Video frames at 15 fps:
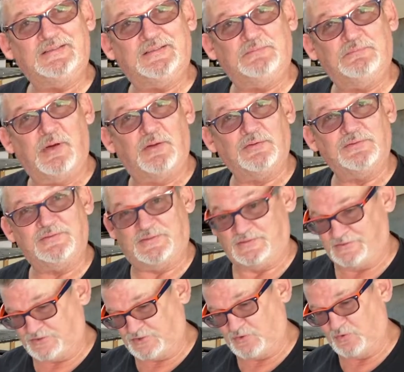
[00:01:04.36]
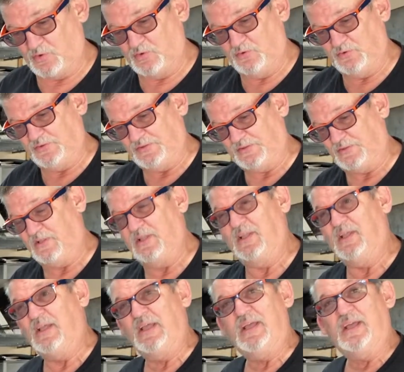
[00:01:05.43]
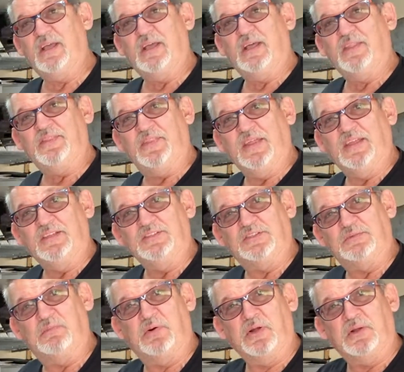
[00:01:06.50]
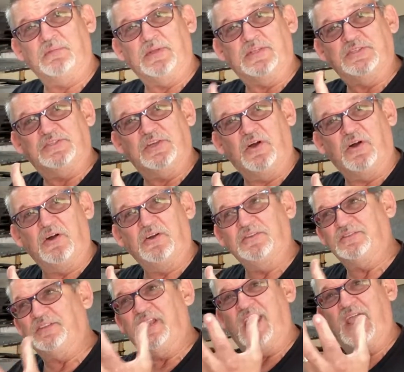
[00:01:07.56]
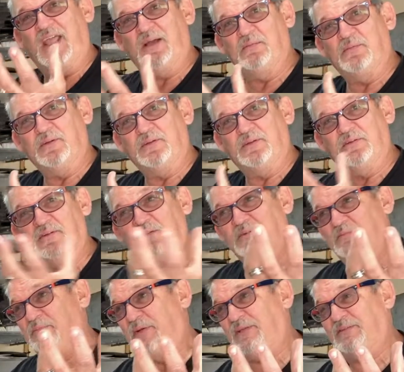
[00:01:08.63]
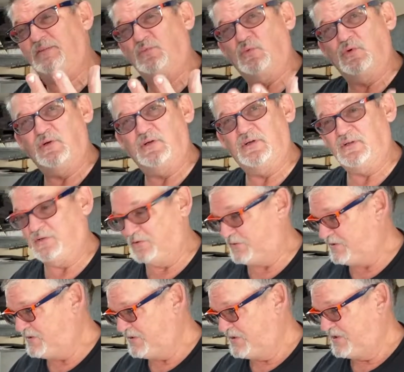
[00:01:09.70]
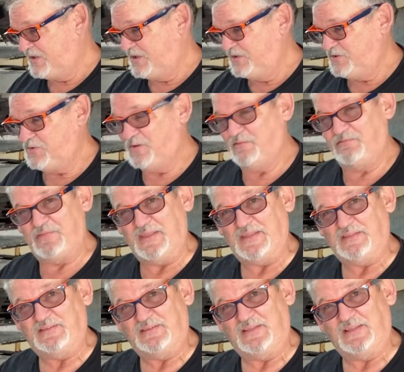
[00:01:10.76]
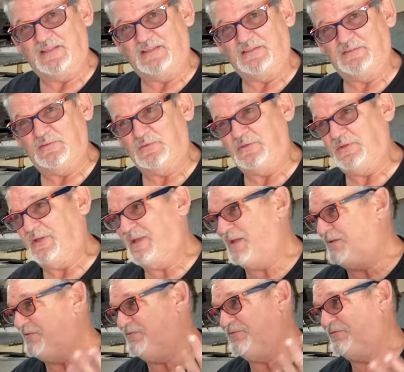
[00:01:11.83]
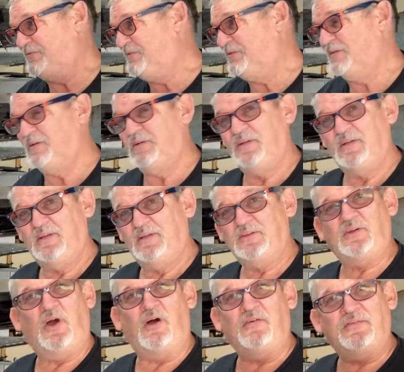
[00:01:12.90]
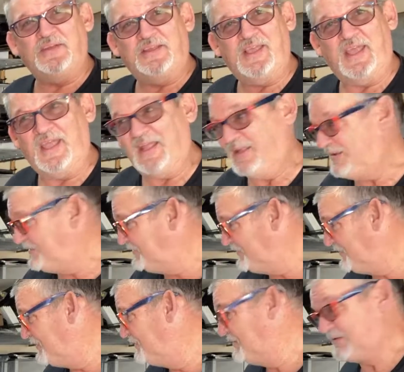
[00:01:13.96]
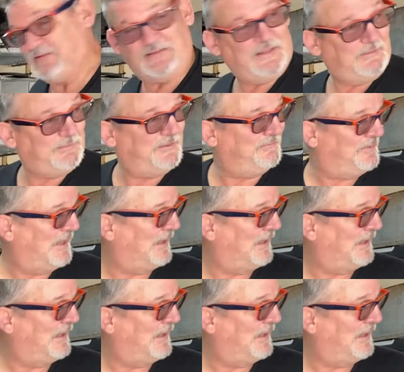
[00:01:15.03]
and bolts and screws and things. You put them in jars and hang them under a piece of wood, or you have these things, or you have coffee cans. I mean,